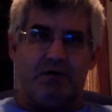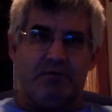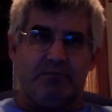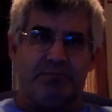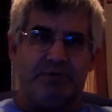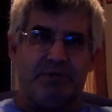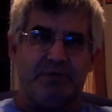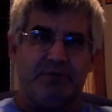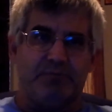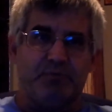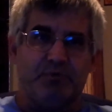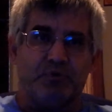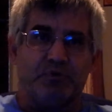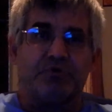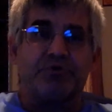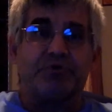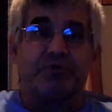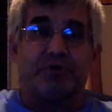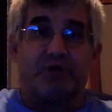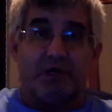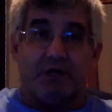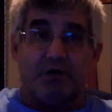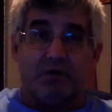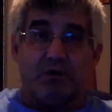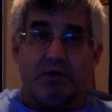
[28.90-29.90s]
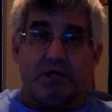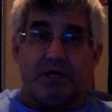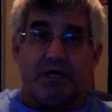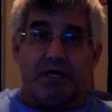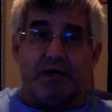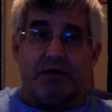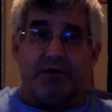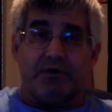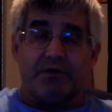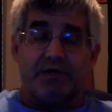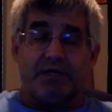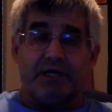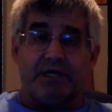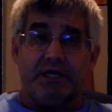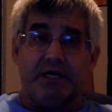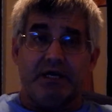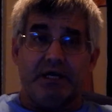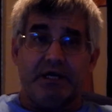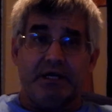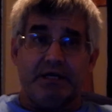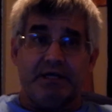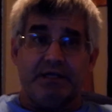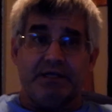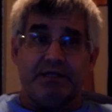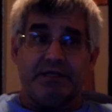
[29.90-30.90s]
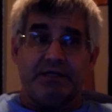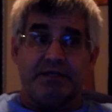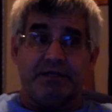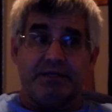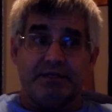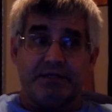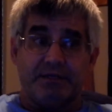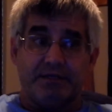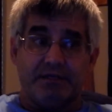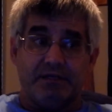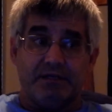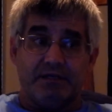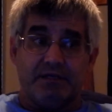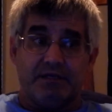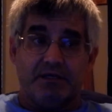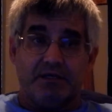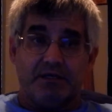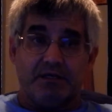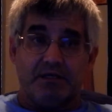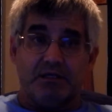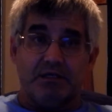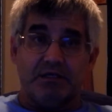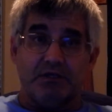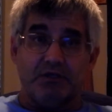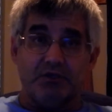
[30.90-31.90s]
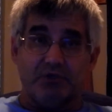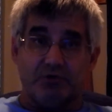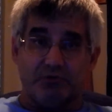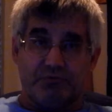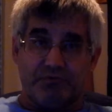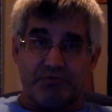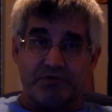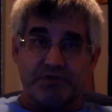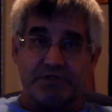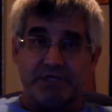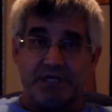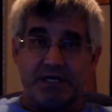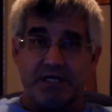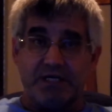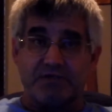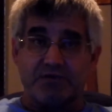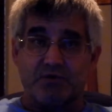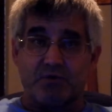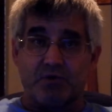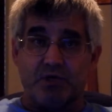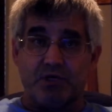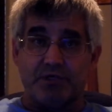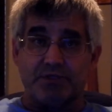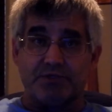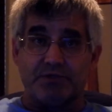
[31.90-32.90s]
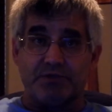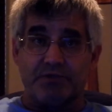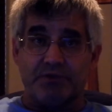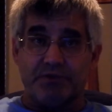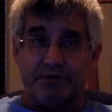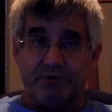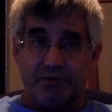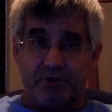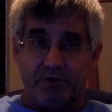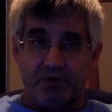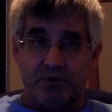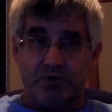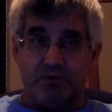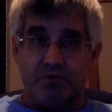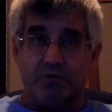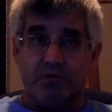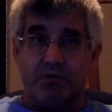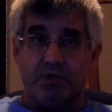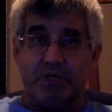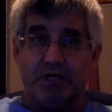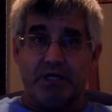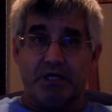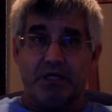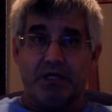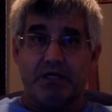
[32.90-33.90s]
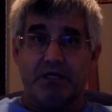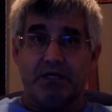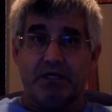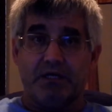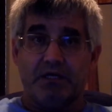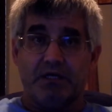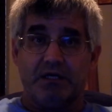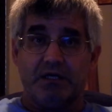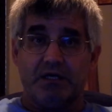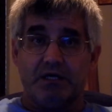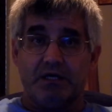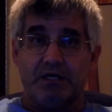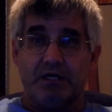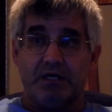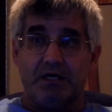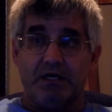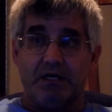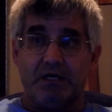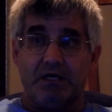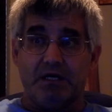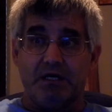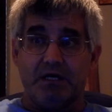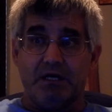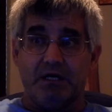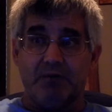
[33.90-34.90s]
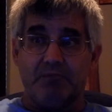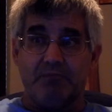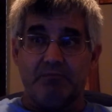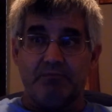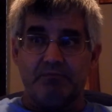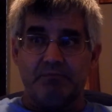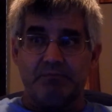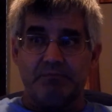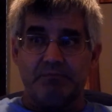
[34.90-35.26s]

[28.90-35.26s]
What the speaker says: people to go out and look for Sasquatch on their own. Um,